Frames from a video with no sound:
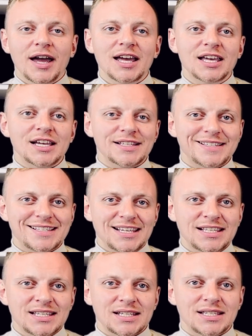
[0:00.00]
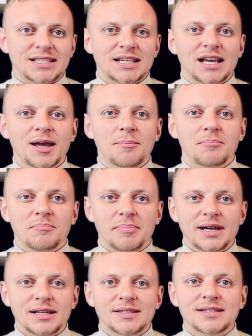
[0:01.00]
consistency
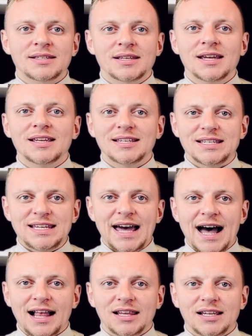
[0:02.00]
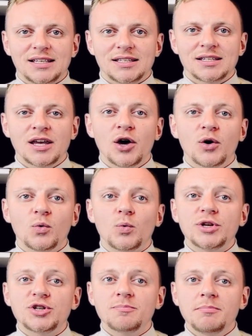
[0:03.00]
beats talent,
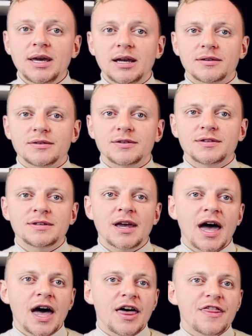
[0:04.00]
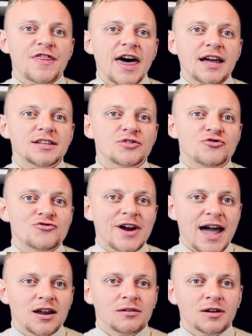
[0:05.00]
which means that
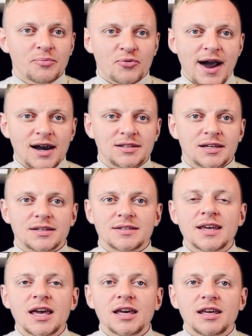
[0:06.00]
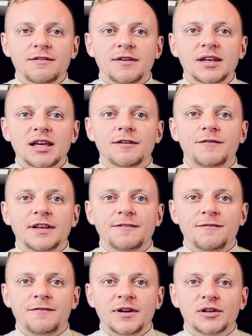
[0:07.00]
regular practice, even if it
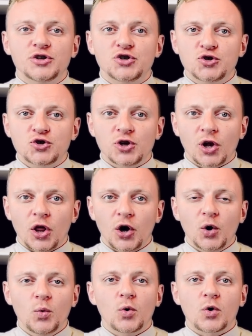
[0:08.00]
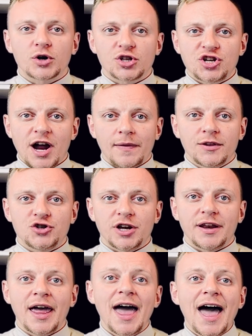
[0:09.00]
feels slow or
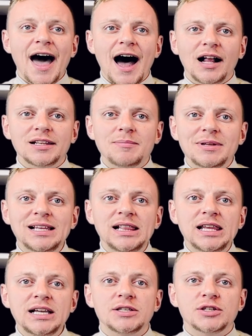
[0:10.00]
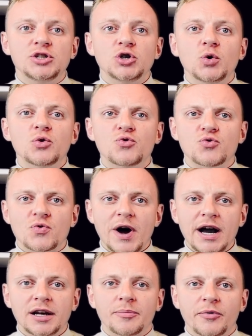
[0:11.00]
challenging, ultimately leads to
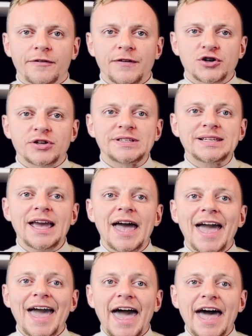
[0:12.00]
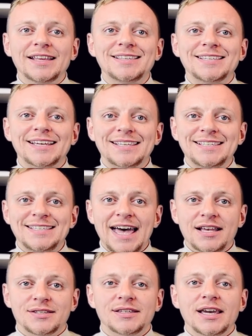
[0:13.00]
greater proficiency and
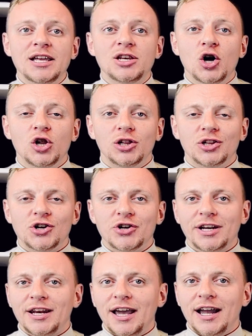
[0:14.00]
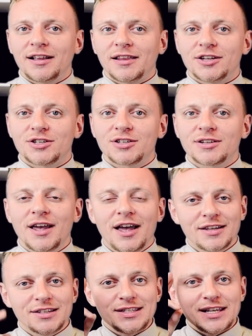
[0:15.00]
success in learning English.
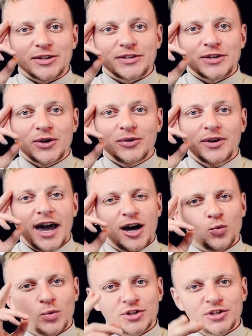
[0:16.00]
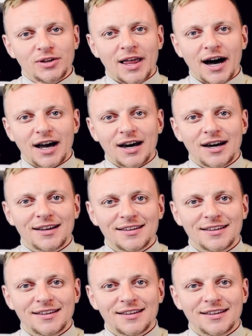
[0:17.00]
See you soon and wish you luck!